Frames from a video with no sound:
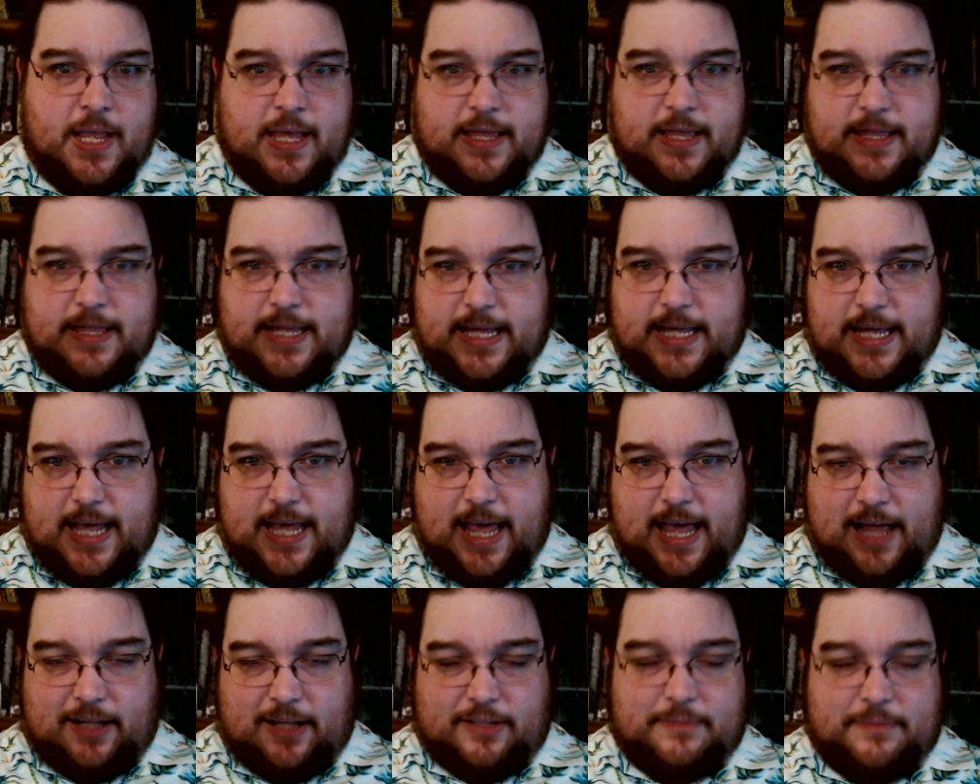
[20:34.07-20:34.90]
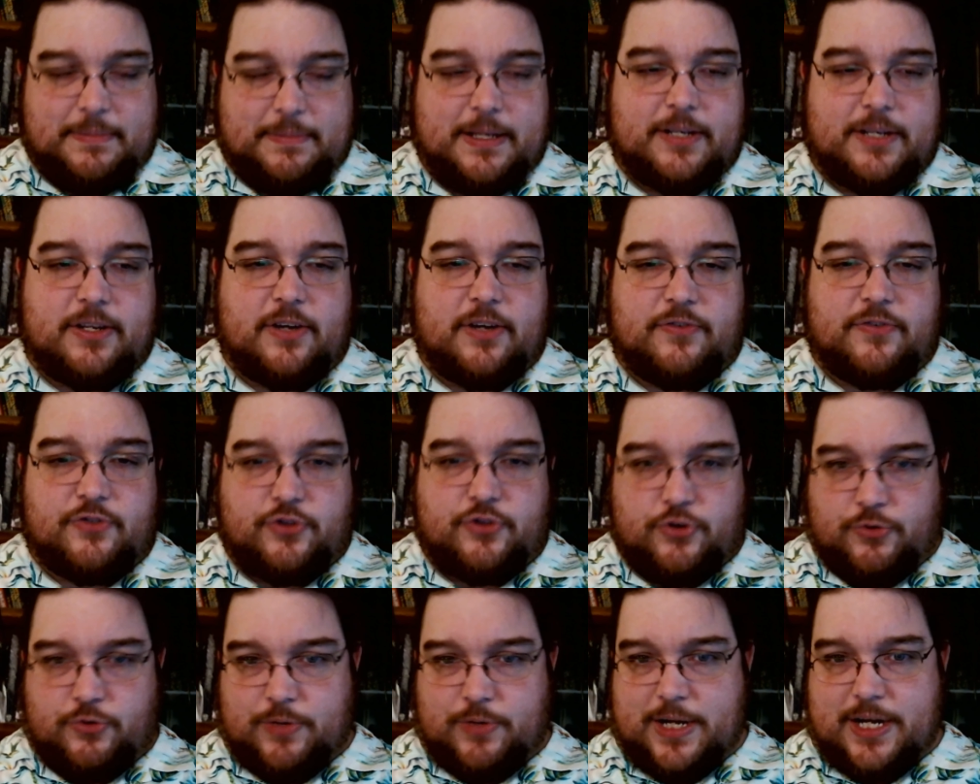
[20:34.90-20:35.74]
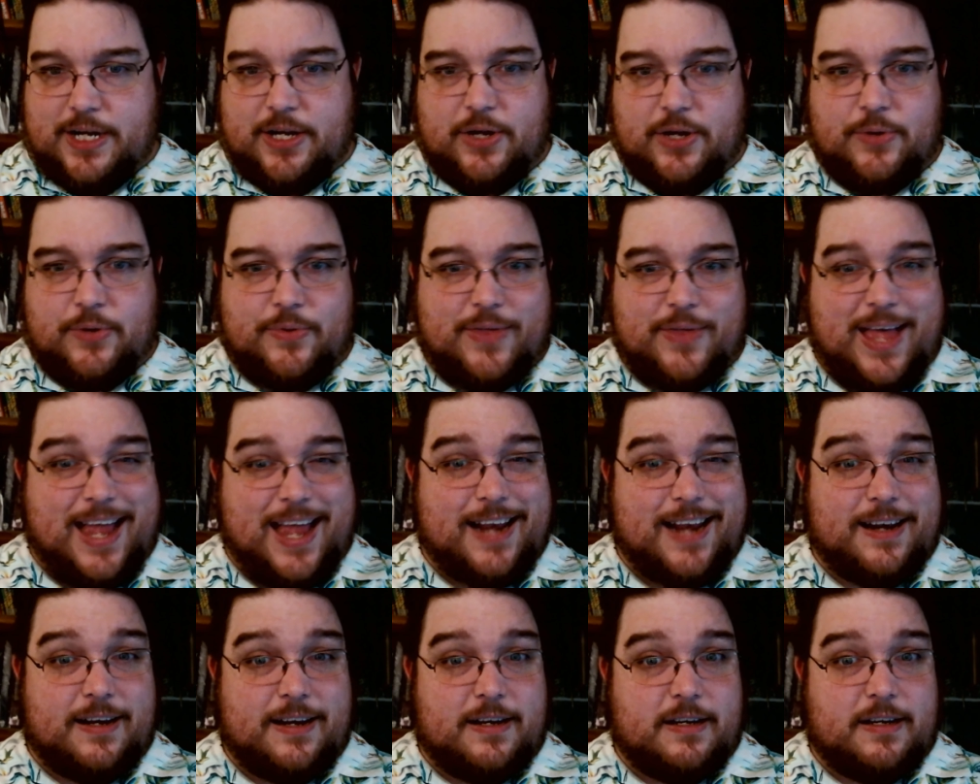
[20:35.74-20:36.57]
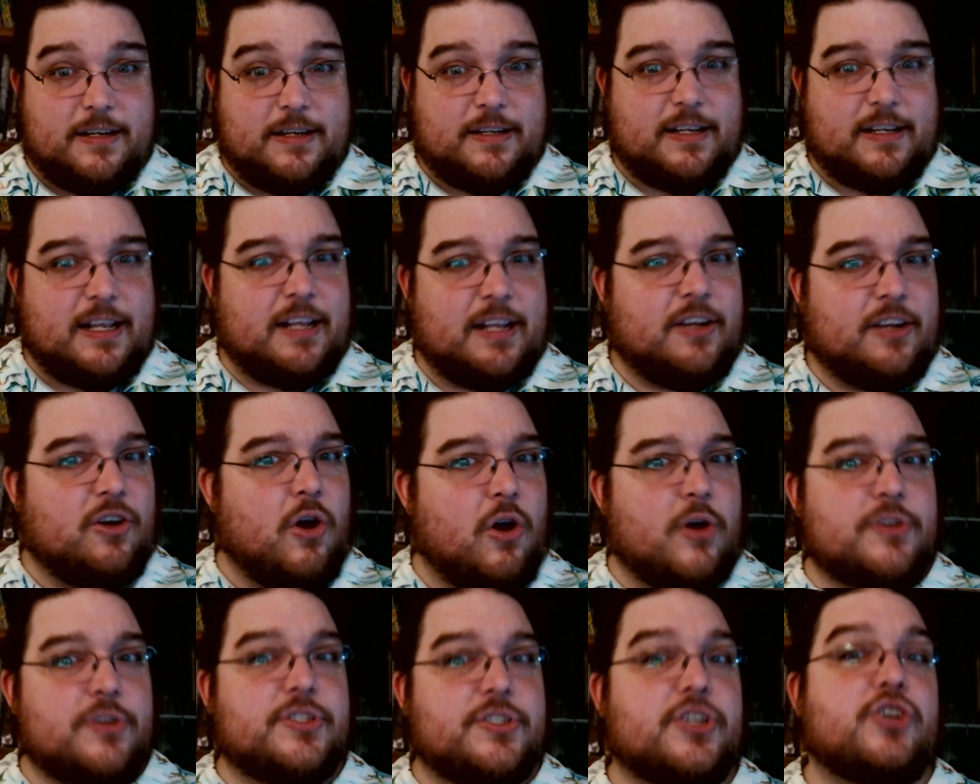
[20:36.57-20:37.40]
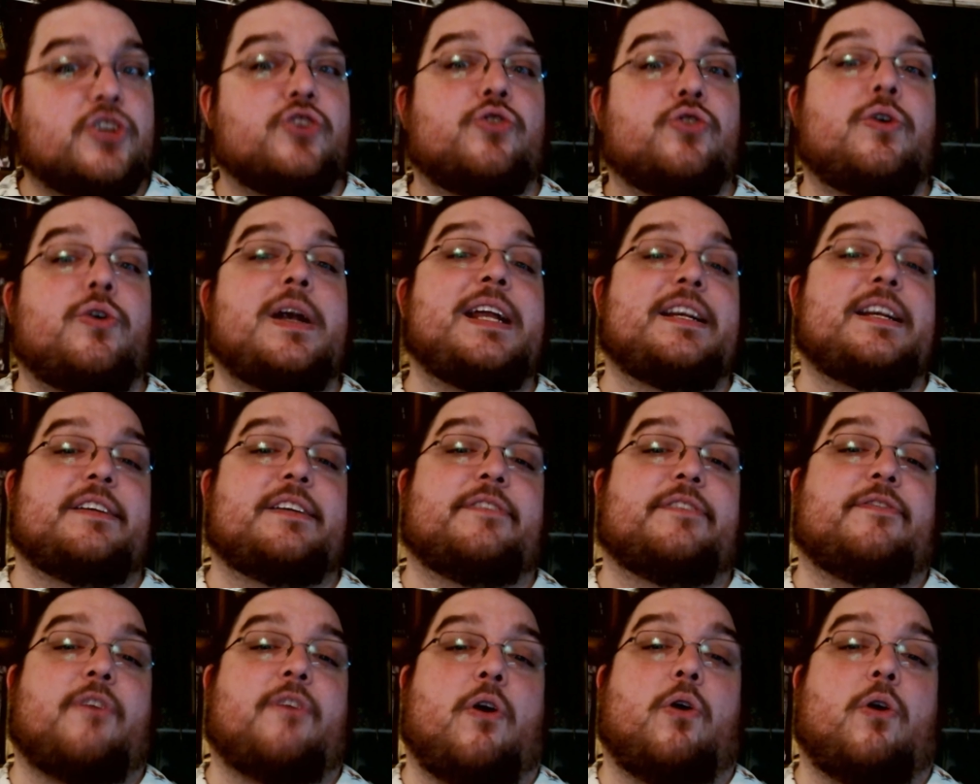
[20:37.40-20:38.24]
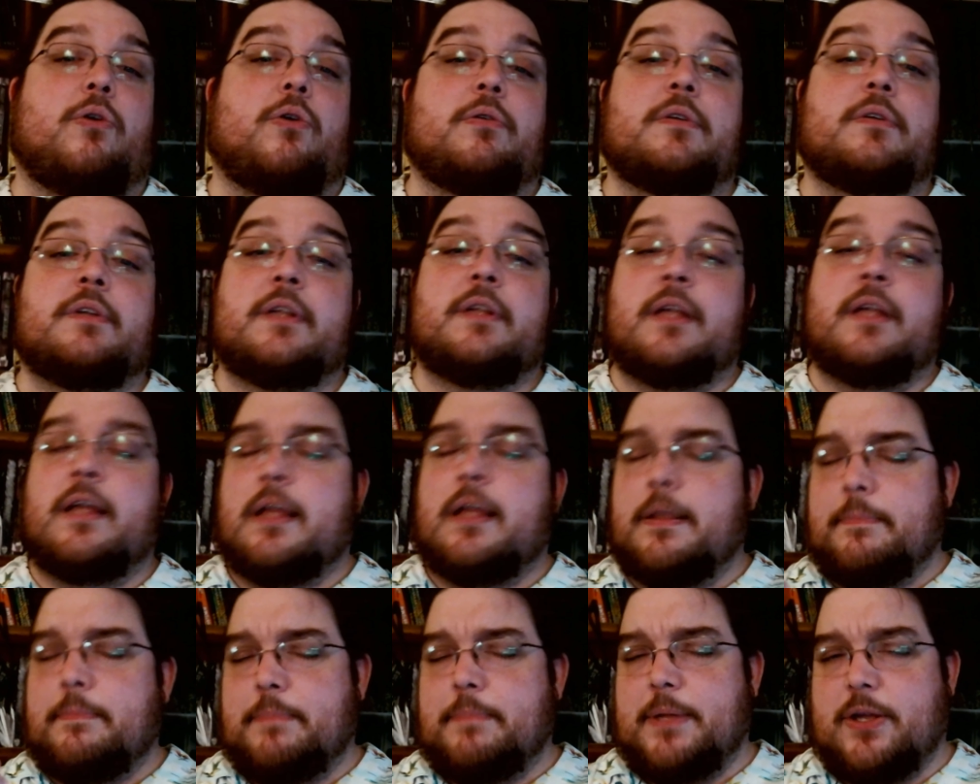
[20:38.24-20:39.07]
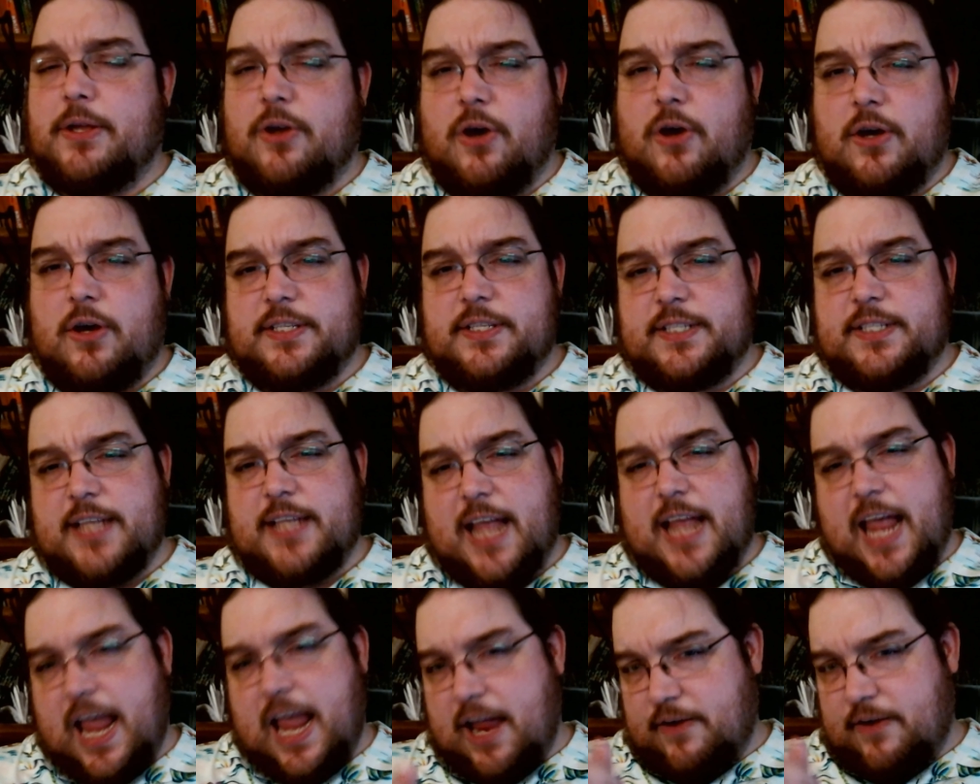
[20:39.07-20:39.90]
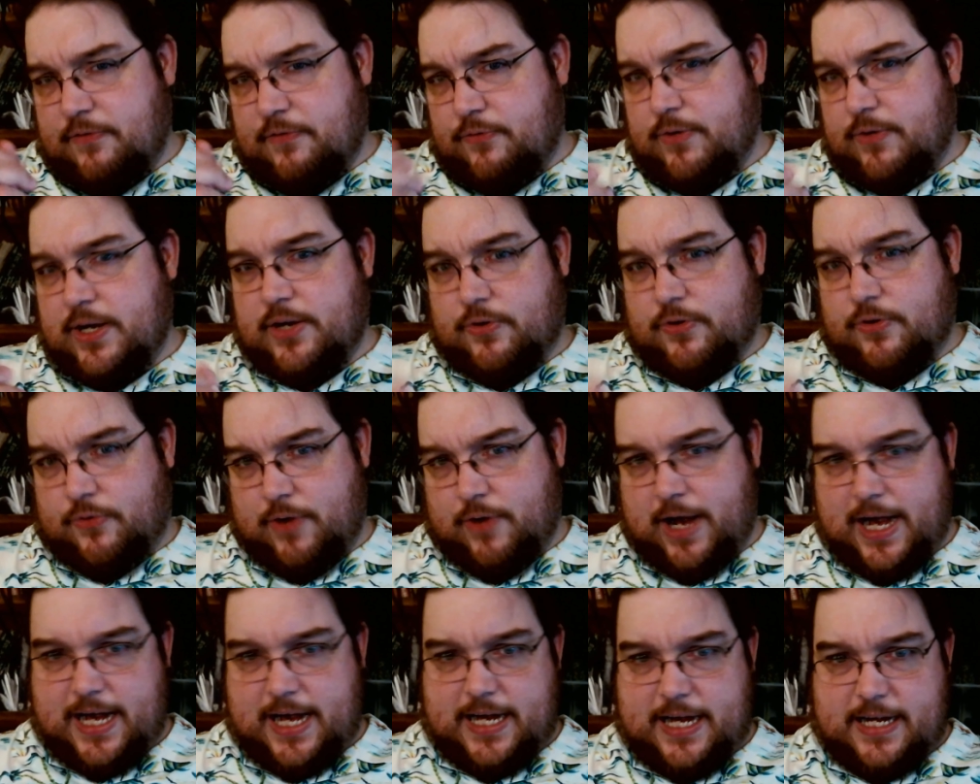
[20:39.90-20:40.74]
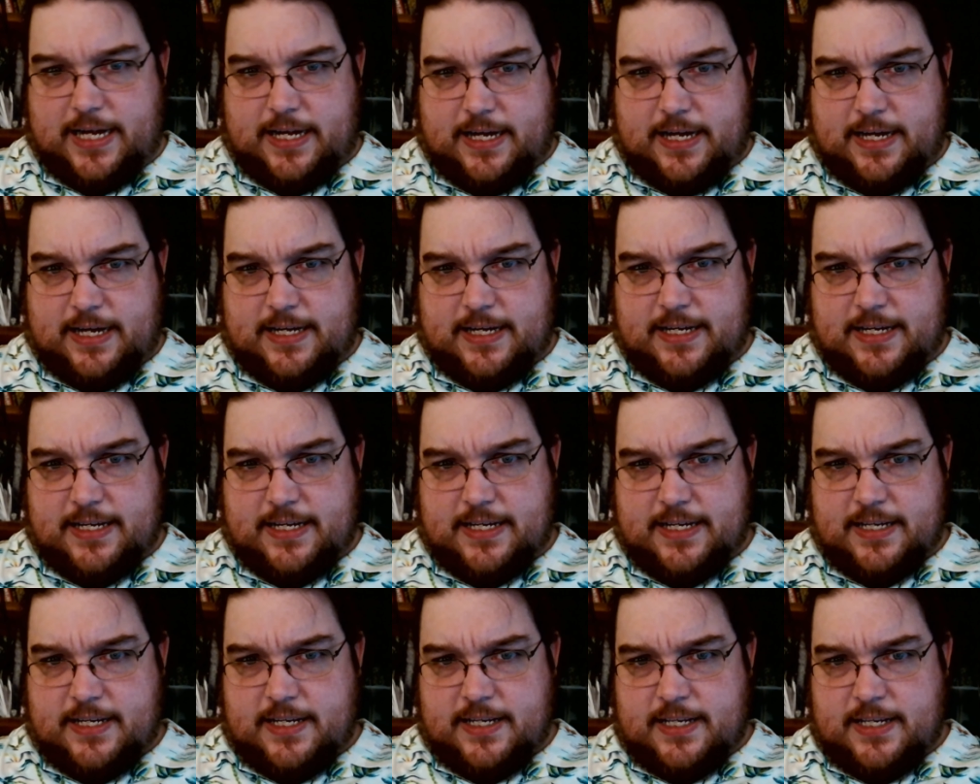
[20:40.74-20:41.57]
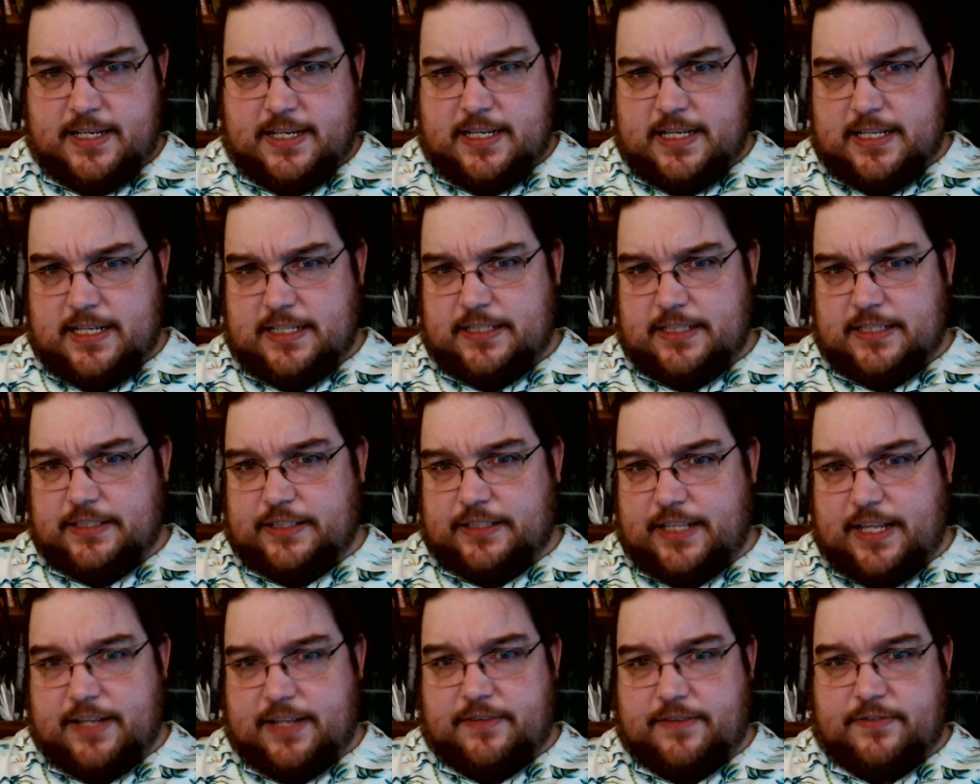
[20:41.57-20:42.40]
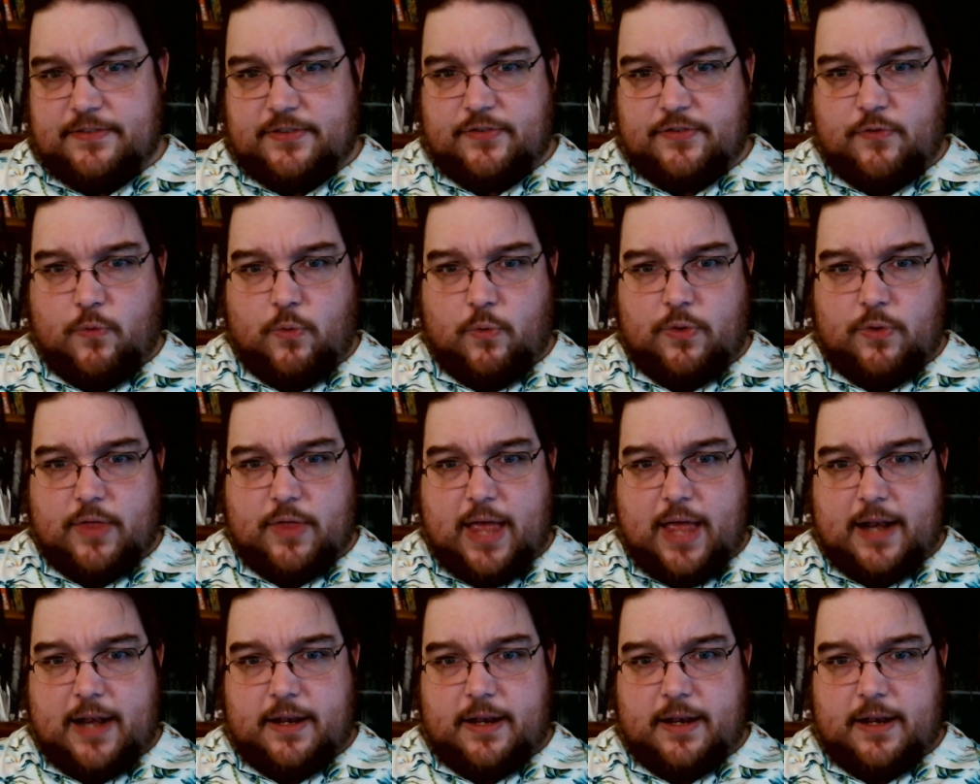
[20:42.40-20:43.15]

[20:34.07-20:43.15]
The element of Shourido that can cause a crane to fall. Because every crane lives for that